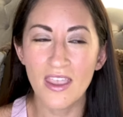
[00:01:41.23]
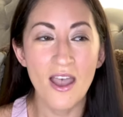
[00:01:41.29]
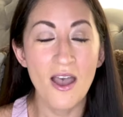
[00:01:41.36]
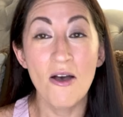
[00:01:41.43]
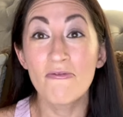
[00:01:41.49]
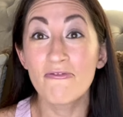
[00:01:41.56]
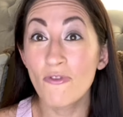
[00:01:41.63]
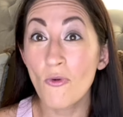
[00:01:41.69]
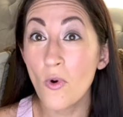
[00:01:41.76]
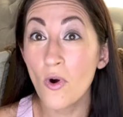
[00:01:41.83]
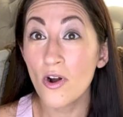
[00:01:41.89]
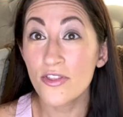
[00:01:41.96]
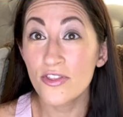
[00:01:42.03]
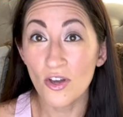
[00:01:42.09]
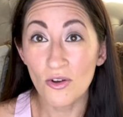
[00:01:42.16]

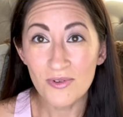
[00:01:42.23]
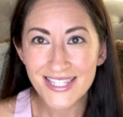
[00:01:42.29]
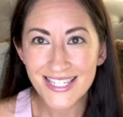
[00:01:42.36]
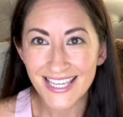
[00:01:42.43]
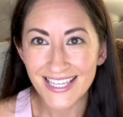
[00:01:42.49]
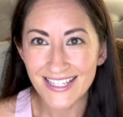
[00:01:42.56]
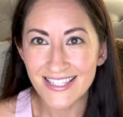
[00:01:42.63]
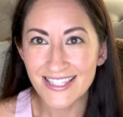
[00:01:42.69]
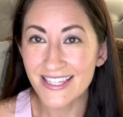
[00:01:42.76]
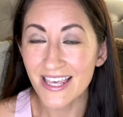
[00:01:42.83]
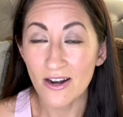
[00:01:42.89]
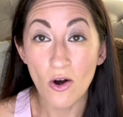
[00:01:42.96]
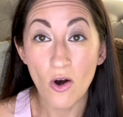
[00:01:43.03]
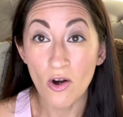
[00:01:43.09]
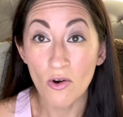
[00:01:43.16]
For those kids
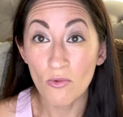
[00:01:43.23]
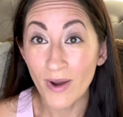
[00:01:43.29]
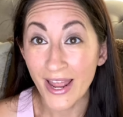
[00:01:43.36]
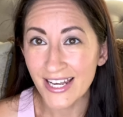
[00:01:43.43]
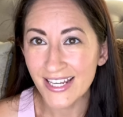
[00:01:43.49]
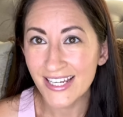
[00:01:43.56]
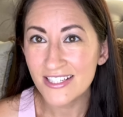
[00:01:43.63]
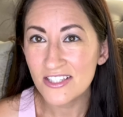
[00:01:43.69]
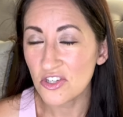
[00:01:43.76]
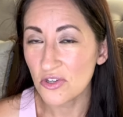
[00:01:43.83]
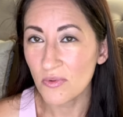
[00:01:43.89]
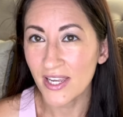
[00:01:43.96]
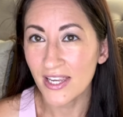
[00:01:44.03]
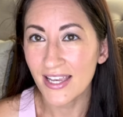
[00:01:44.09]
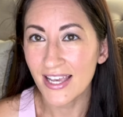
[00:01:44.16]
that are already
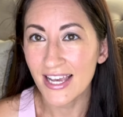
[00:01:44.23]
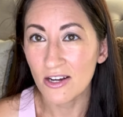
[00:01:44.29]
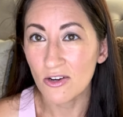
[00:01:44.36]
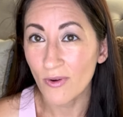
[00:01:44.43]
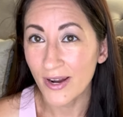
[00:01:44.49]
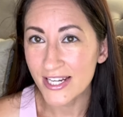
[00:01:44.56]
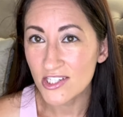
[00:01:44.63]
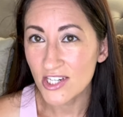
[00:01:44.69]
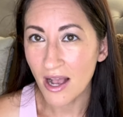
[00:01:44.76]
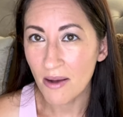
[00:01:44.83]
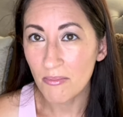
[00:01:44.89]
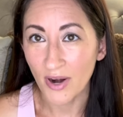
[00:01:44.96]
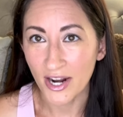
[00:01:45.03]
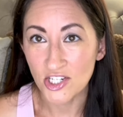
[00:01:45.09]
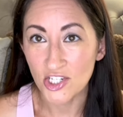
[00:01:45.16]
doing a great job
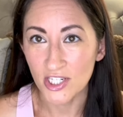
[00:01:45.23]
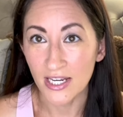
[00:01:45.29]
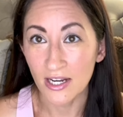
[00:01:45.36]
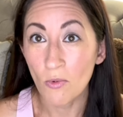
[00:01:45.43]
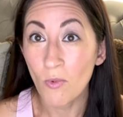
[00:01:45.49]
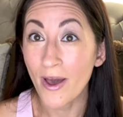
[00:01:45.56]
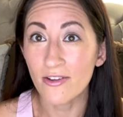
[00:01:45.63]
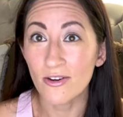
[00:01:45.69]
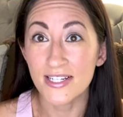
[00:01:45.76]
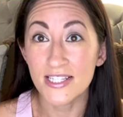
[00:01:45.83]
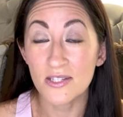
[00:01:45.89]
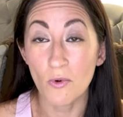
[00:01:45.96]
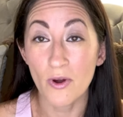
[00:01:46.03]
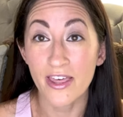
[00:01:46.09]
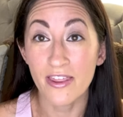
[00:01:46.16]
brushing, whether
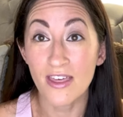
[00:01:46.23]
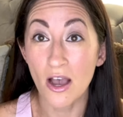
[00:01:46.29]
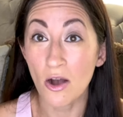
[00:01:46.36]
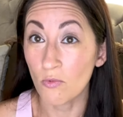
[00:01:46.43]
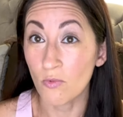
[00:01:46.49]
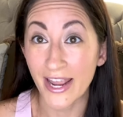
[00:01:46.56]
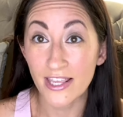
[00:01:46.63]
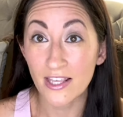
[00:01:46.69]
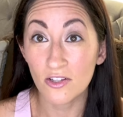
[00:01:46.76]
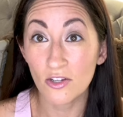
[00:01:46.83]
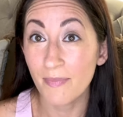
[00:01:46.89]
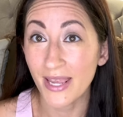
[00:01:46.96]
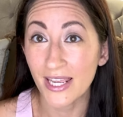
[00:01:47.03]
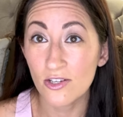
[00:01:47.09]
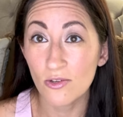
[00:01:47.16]
it's with a regular
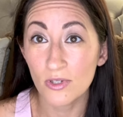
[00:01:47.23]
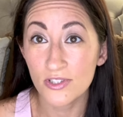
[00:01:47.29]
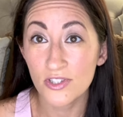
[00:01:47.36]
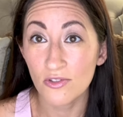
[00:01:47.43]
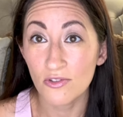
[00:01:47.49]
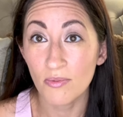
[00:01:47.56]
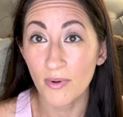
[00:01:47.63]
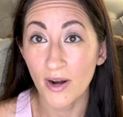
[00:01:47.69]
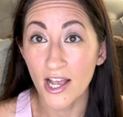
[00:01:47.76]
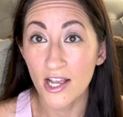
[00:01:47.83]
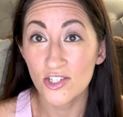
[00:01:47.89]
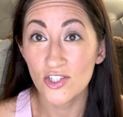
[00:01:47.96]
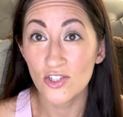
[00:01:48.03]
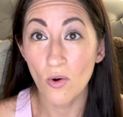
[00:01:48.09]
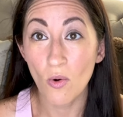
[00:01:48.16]
manual
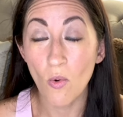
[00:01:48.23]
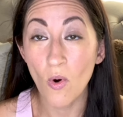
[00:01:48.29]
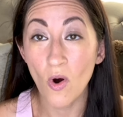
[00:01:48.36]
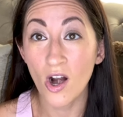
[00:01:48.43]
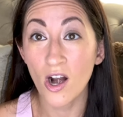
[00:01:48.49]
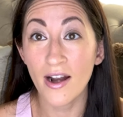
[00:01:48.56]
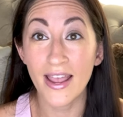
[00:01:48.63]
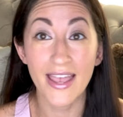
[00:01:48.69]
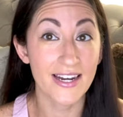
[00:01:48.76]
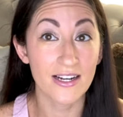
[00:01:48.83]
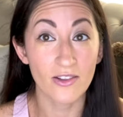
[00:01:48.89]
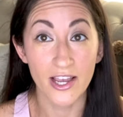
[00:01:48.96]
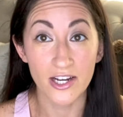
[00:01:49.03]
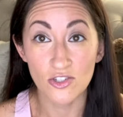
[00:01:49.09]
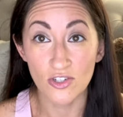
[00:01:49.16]
toothbrush or an
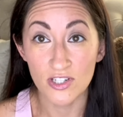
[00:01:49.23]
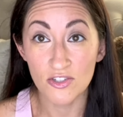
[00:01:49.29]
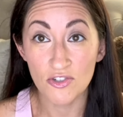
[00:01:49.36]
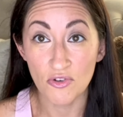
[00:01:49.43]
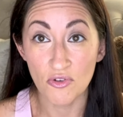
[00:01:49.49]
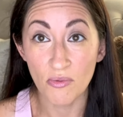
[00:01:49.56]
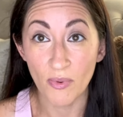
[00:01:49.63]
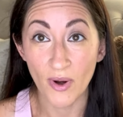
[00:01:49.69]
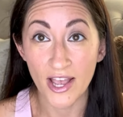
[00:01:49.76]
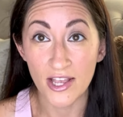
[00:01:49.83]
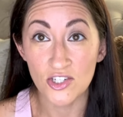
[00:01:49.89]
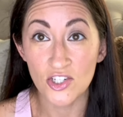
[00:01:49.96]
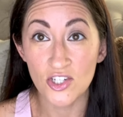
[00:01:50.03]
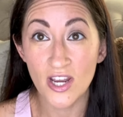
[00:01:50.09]
electric toothbrush,